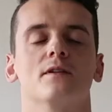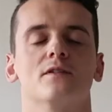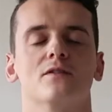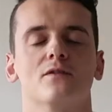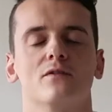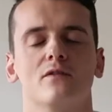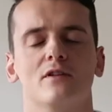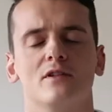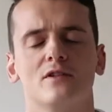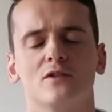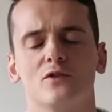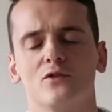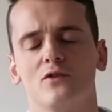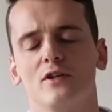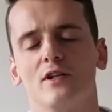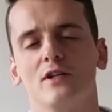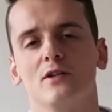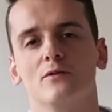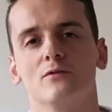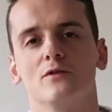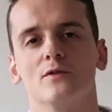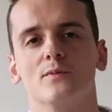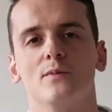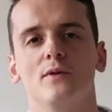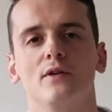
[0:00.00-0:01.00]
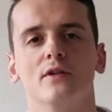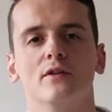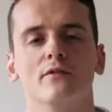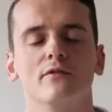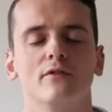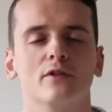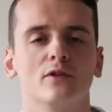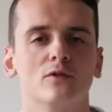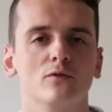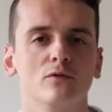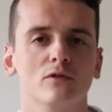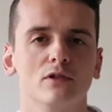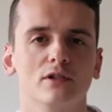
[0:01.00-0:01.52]
So this training was part of
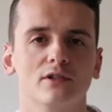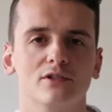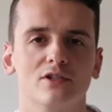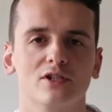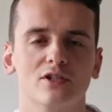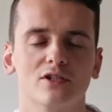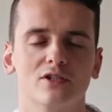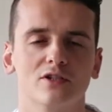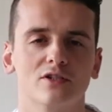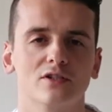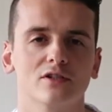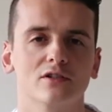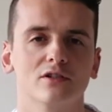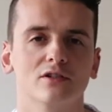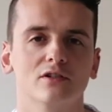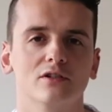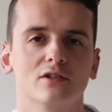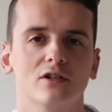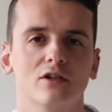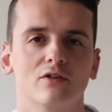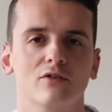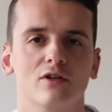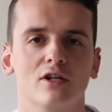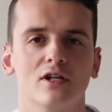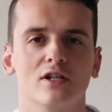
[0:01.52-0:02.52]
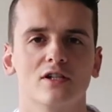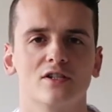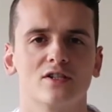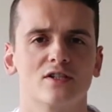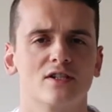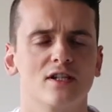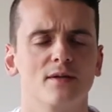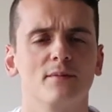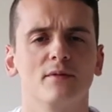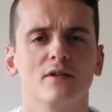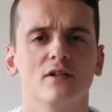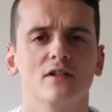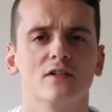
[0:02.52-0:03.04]
the Google Digital Garage
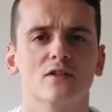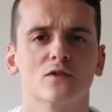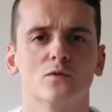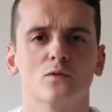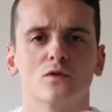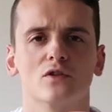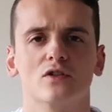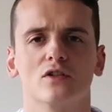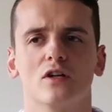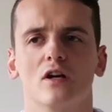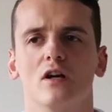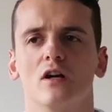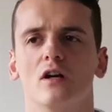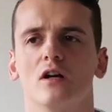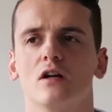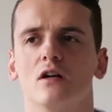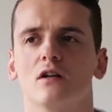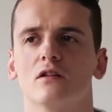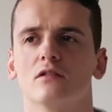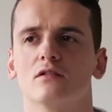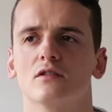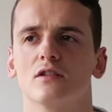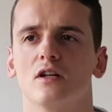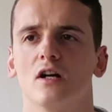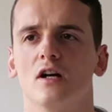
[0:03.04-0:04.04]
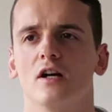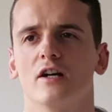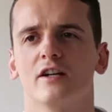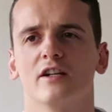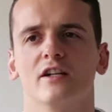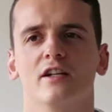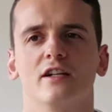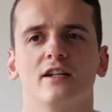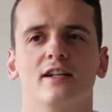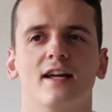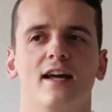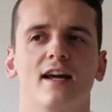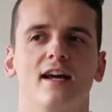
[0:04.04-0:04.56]
seminars, which are
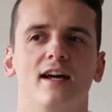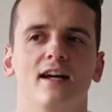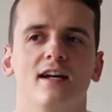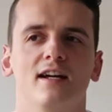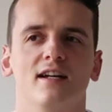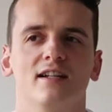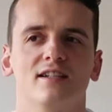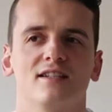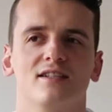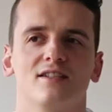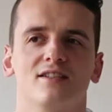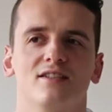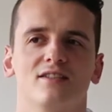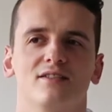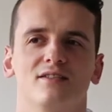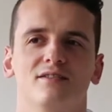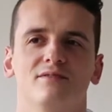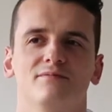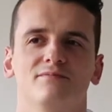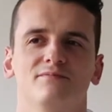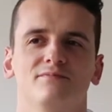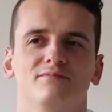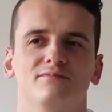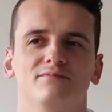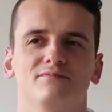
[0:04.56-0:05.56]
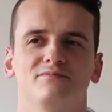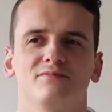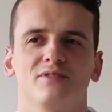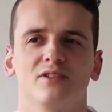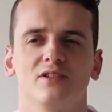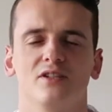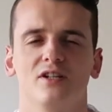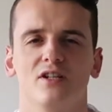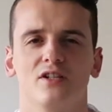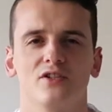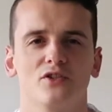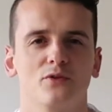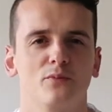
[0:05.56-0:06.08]
targeted at
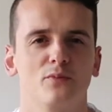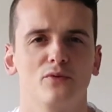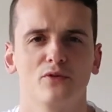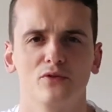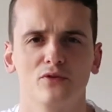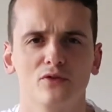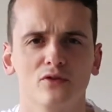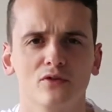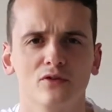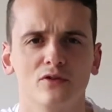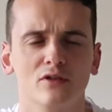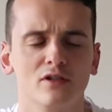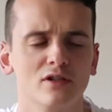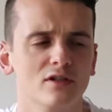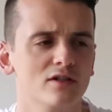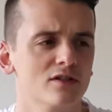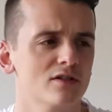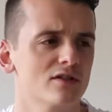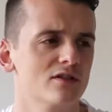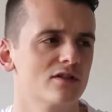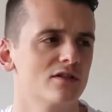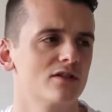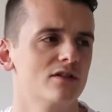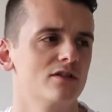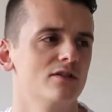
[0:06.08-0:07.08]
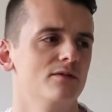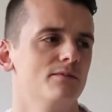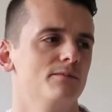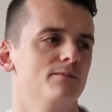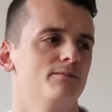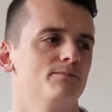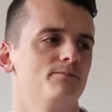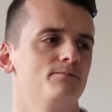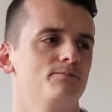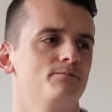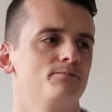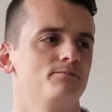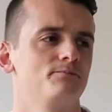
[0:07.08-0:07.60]
entrepreneurs,
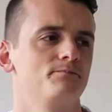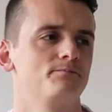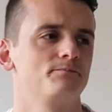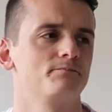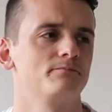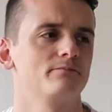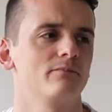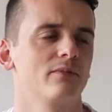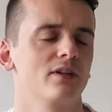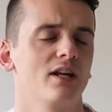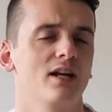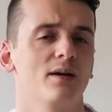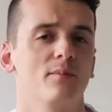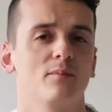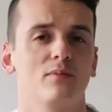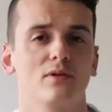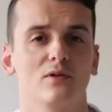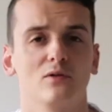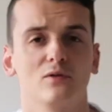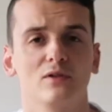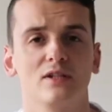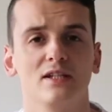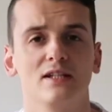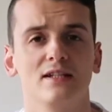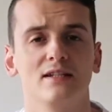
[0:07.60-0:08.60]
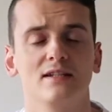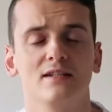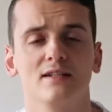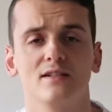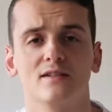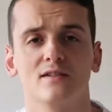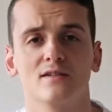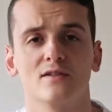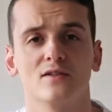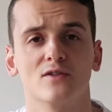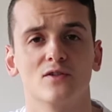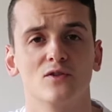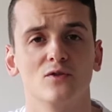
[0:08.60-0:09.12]

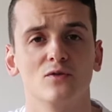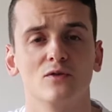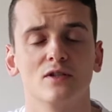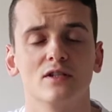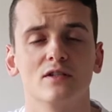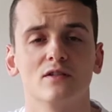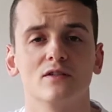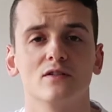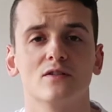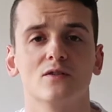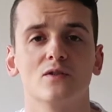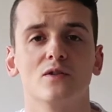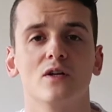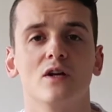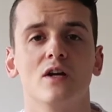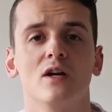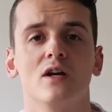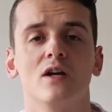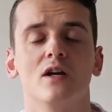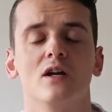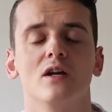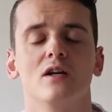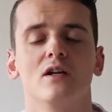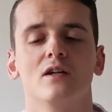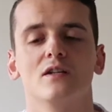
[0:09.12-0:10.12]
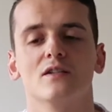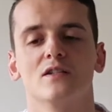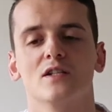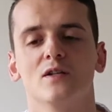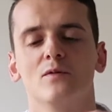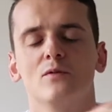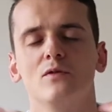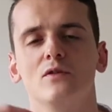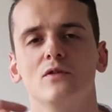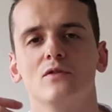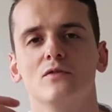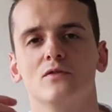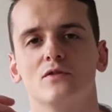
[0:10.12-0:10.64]
employees, students,
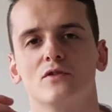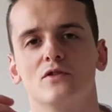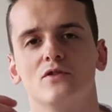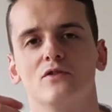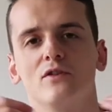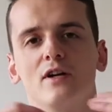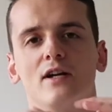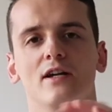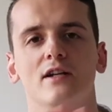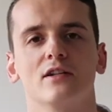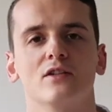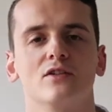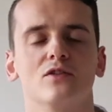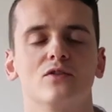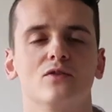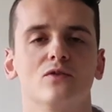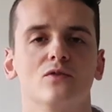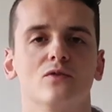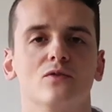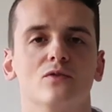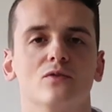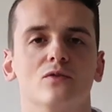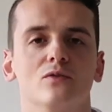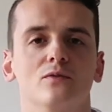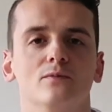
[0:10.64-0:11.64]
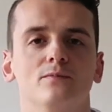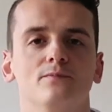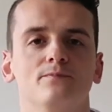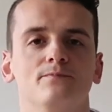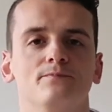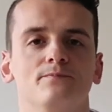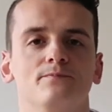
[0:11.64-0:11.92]
someone who's trying to